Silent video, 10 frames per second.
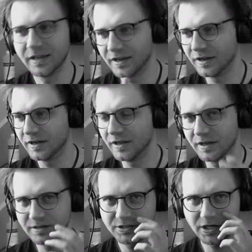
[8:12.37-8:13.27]

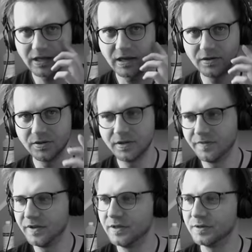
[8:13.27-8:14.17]
and checking out all the
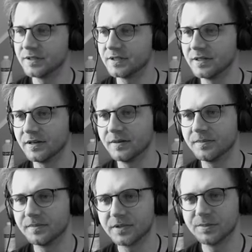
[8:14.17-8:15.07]
videos
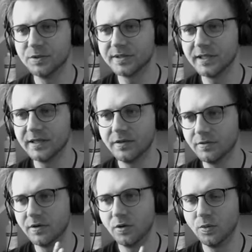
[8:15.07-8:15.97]
smoothly, you
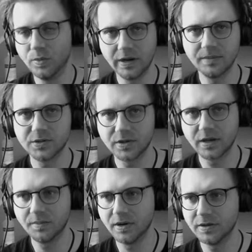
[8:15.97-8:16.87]
know what I'm talking
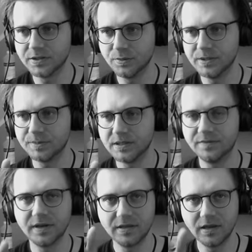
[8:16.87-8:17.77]
about. So we
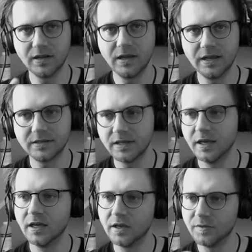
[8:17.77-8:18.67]
specified the inlet,
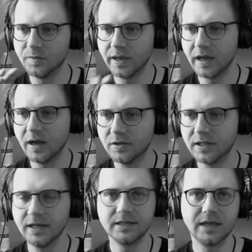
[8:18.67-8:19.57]
the
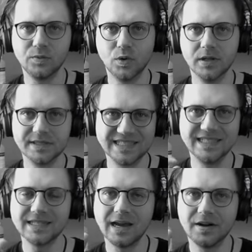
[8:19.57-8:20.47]
outlet, and walls.
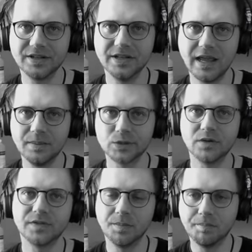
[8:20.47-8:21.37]
These are the names
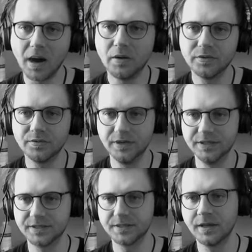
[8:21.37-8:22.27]
of the
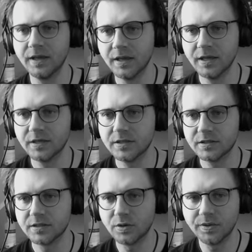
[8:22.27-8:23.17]
boundaries.
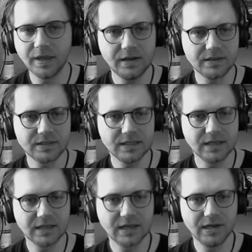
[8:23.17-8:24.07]
So then it's
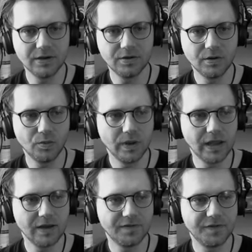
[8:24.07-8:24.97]
clear, we
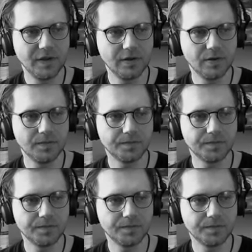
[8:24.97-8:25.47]
have here